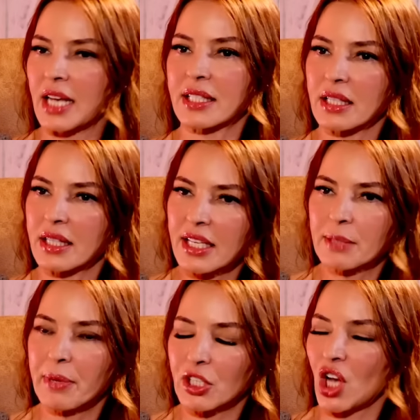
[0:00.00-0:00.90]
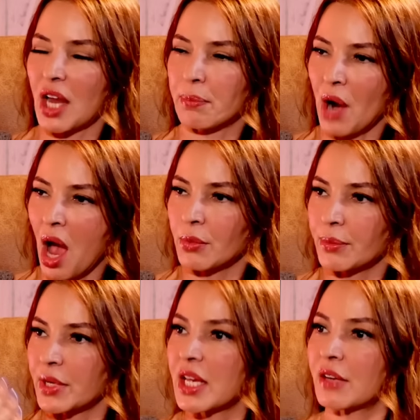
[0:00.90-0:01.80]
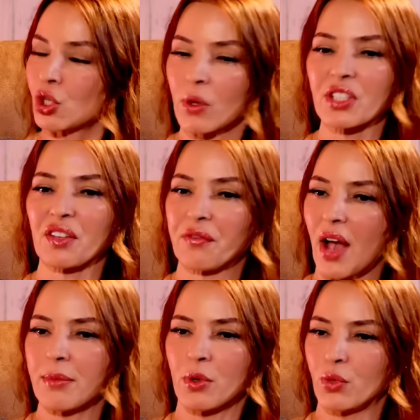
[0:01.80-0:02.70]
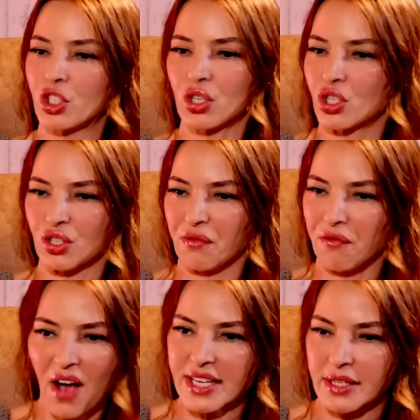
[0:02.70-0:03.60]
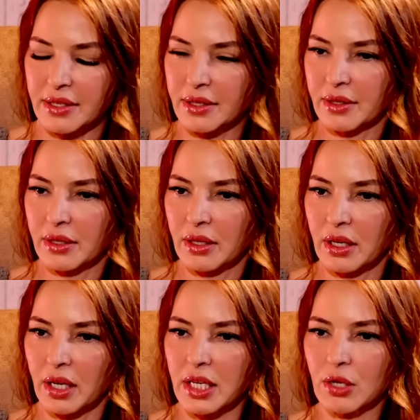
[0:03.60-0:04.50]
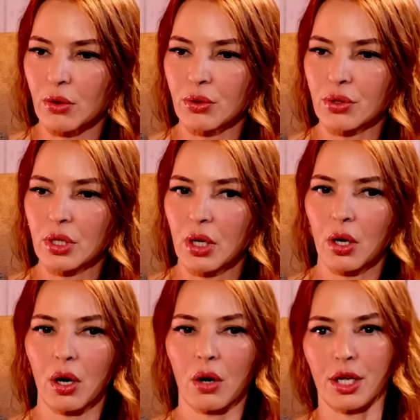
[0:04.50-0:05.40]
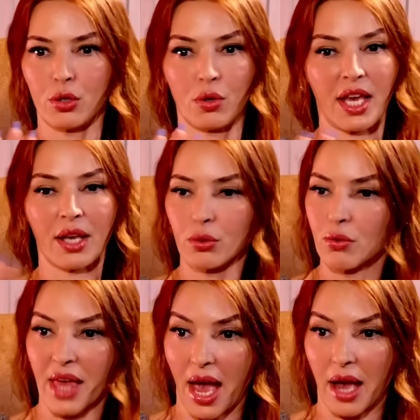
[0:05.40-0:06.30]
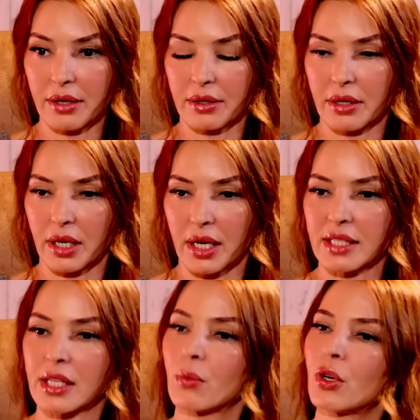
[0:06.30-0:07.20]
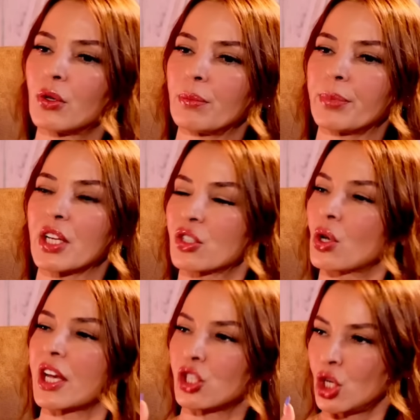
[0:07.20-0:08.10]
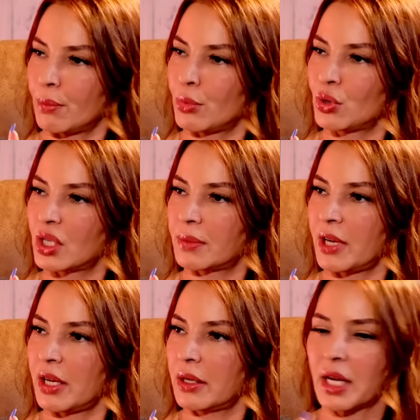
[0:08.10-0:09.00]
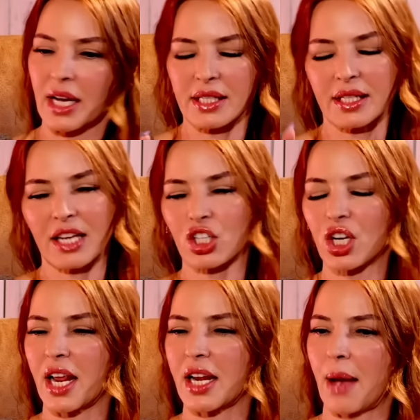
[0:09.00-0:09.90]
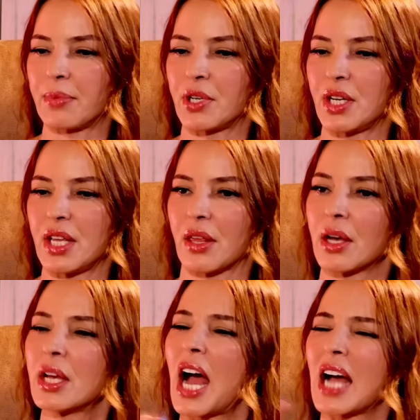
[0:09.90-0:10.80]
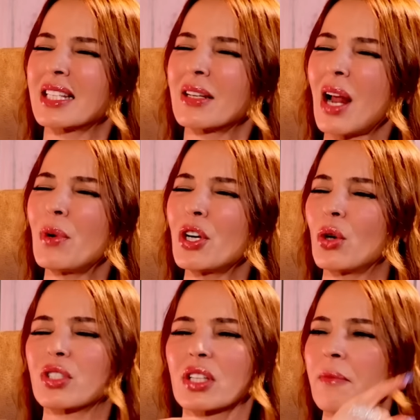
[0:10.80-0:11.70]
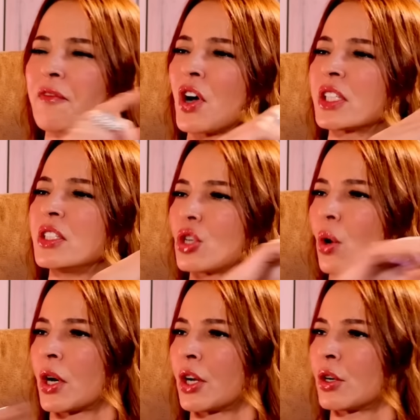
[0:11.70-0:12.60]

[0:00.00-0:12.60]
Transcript: I said, this bitch got a problem with me. If she wants to fight me, we should just fight. And he goes, all right, you can't do that. And I said, well, but it's okay, she abuses me? I said, that shit ain't happening either. I said, I want to know something funky's going on